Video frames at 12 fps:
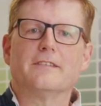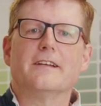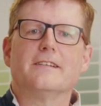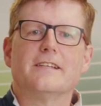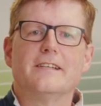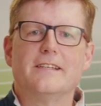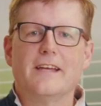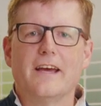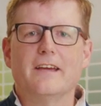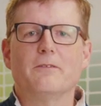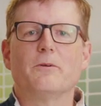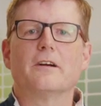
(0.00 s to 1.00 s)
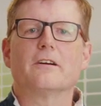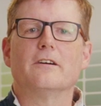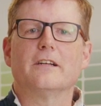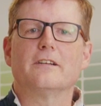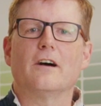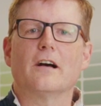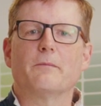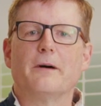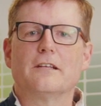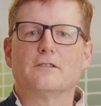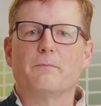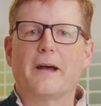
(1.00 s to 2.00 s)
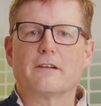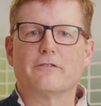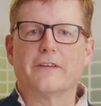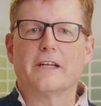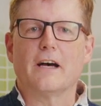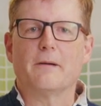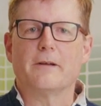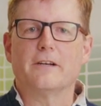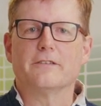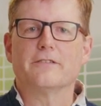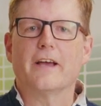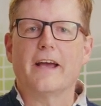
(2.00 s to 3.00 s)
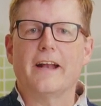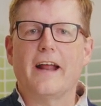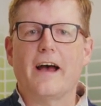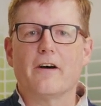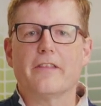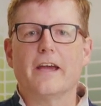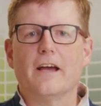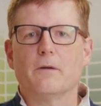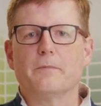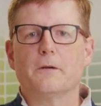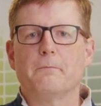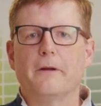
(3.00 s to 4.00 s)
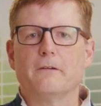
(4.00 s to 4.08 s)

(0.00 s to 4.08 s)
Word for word: and today we are going to talk about spectrophotometers and how they help your